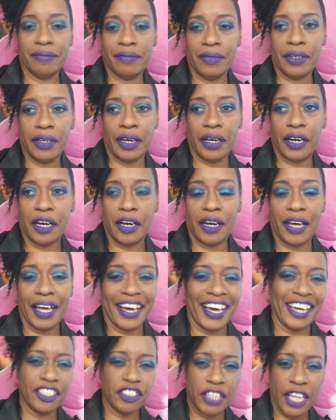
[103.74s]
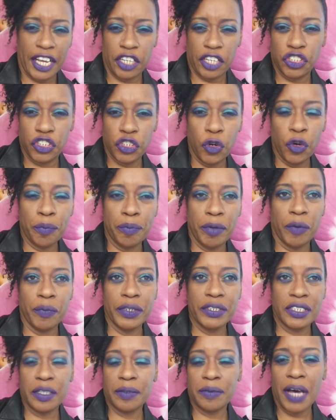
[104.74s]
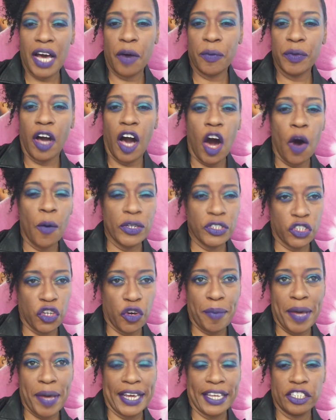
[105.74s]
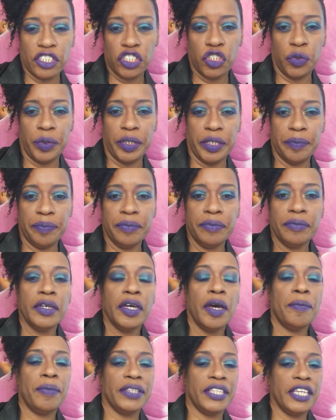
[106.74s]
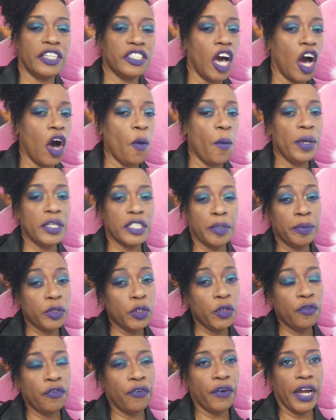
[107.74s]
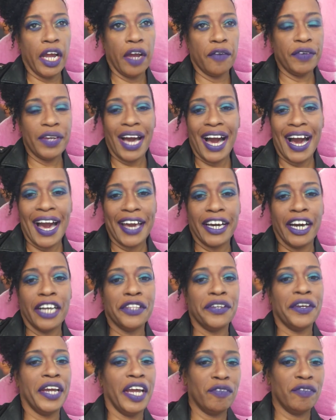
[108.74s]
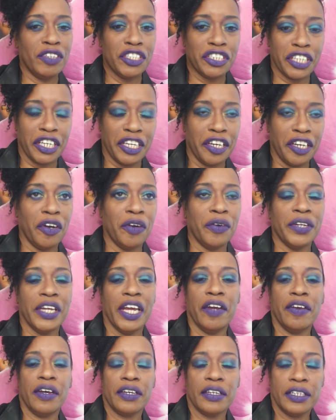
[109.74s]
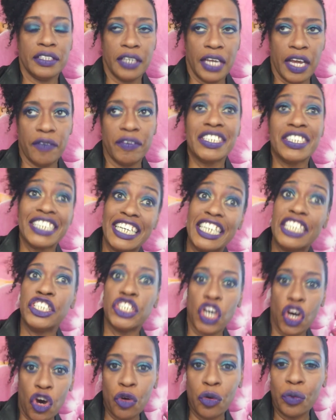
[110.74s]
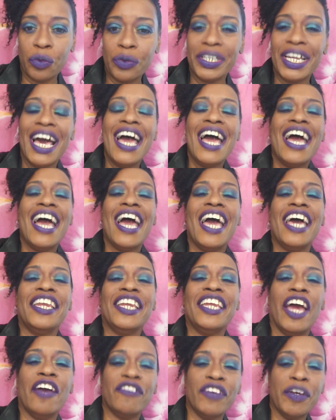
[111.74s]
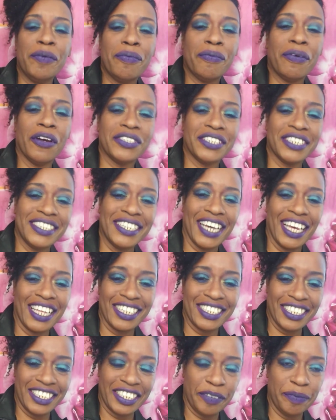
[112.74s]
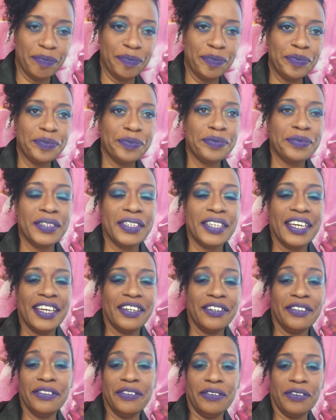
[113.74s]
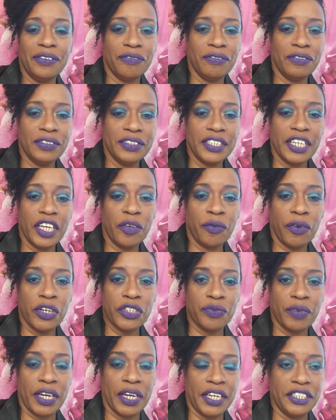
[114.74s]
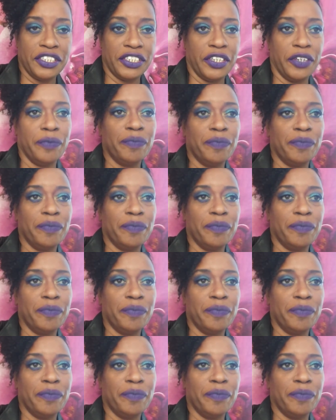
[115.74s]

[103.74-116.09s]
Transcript: a joke, but somehow we always go back into it. But there's always a blue for every eye color, every skin tone, and every personality. Ooh, say the words right, Angel.